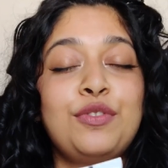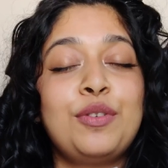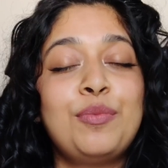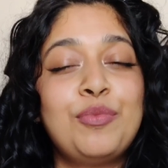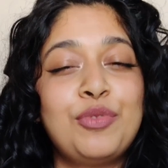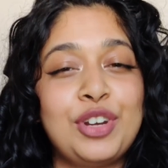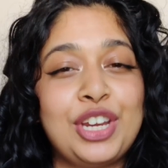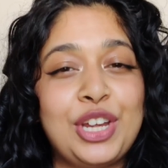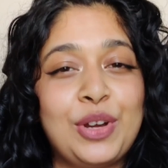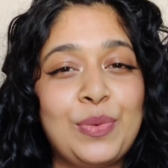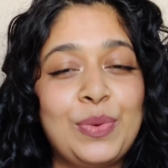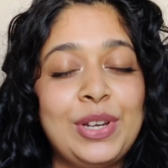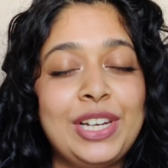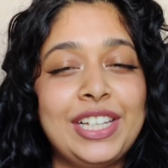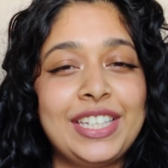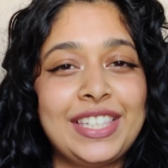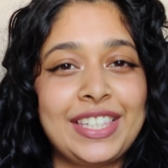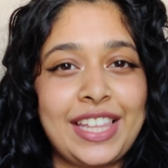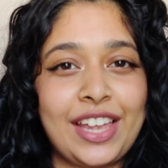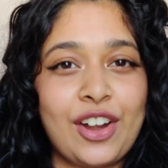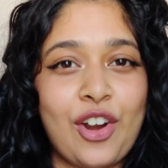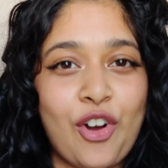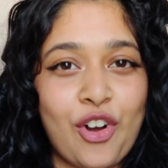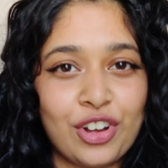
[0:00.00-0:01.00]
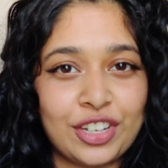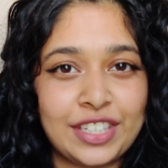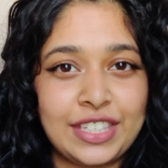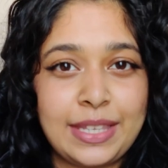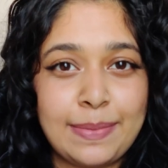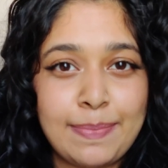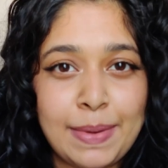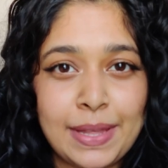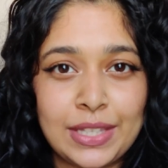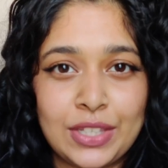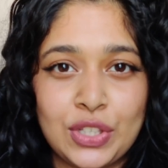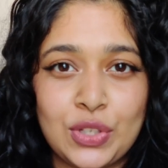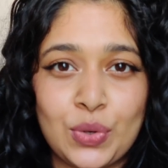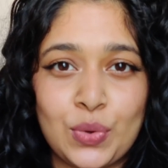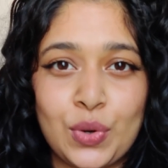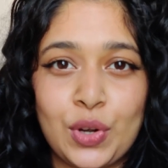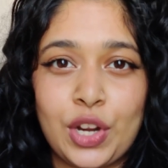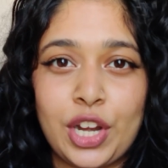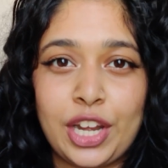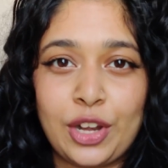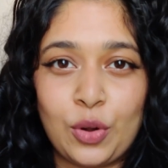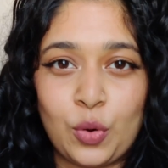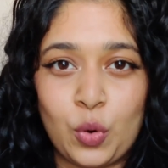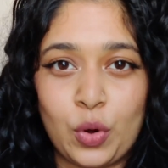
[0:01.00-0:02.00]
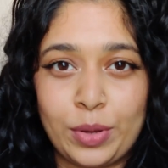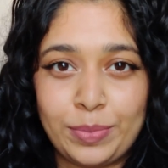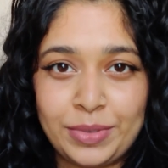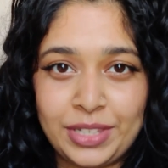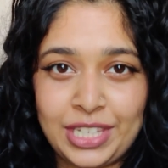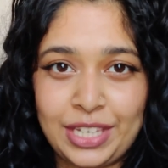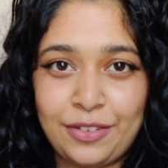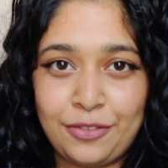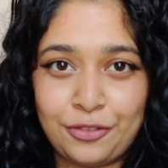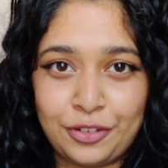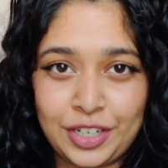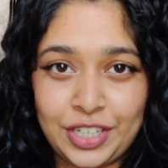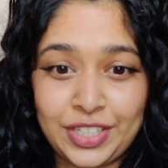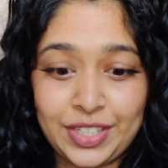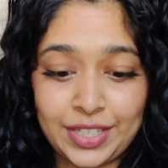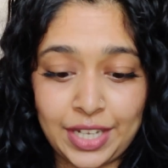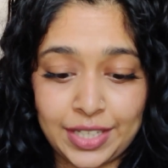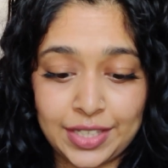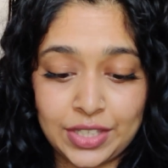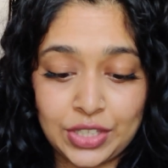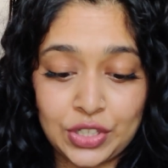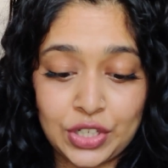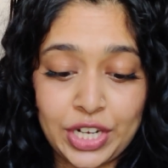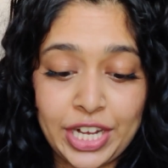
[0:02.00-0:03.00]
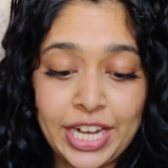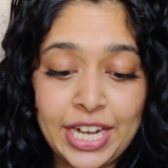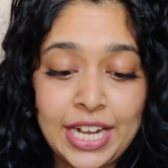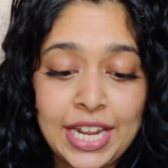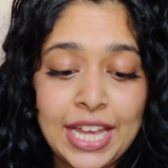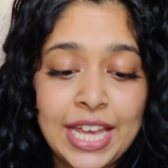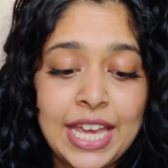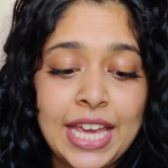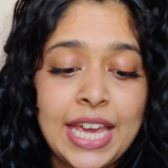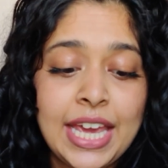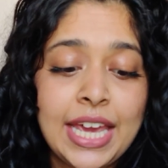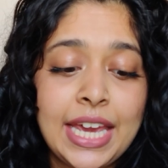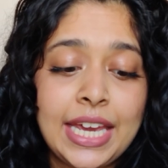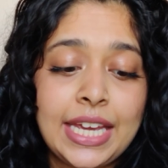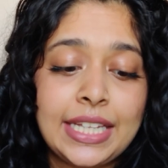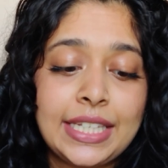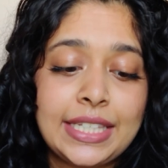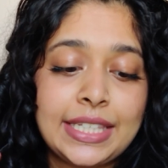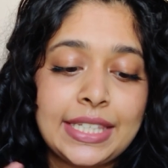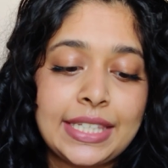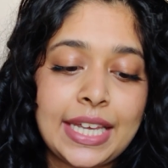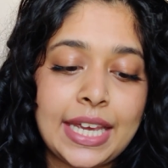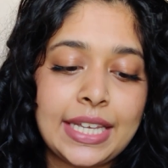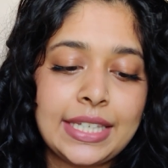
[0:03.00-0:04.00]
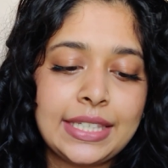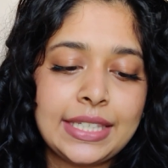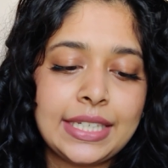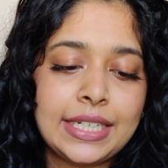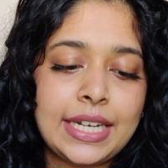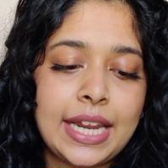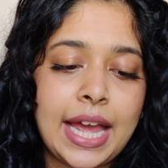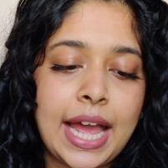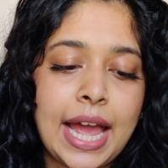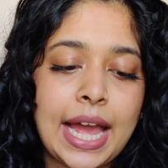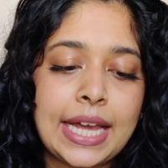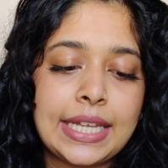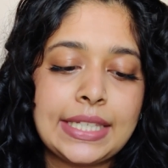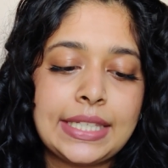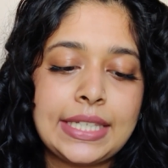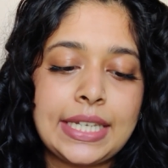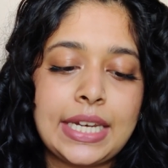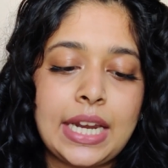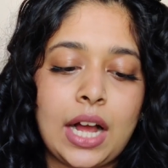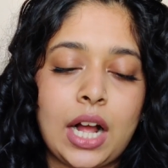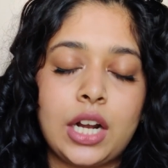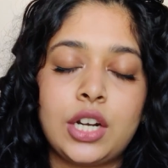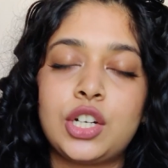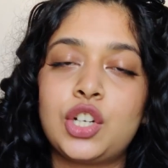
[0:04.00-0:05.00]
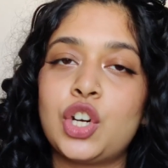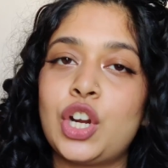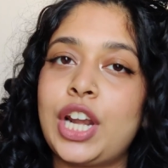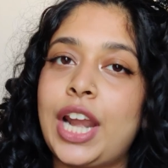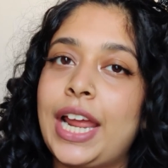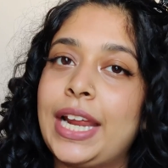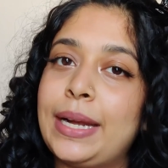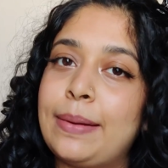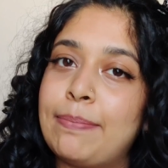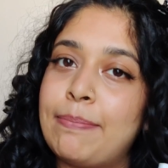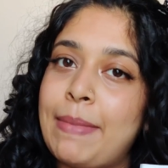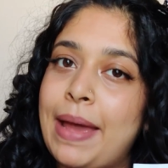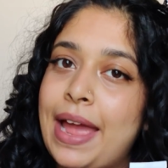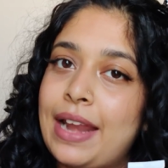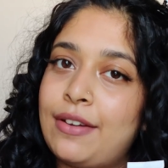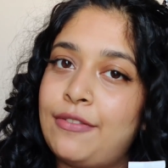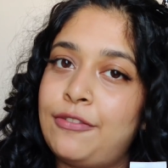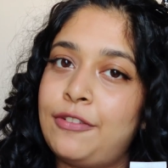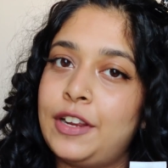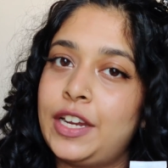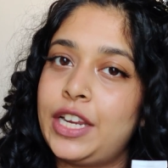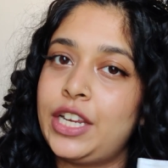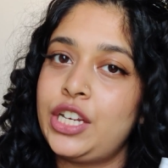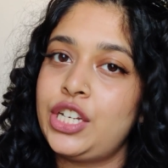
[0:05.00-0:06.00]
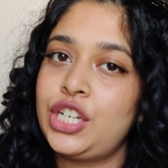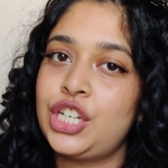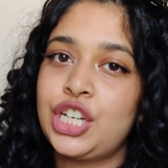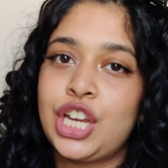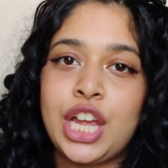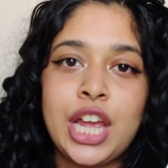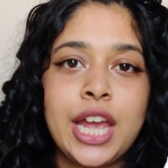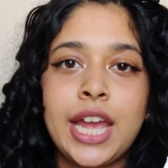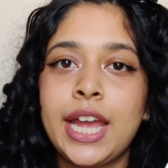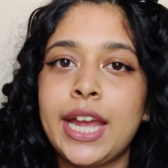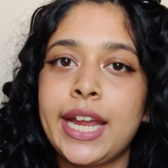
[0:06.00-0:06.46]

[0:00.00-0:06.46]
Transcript: from Requil. It's their oxybenzone and OMC free sunscreen. It says it has an ultra light matte finish.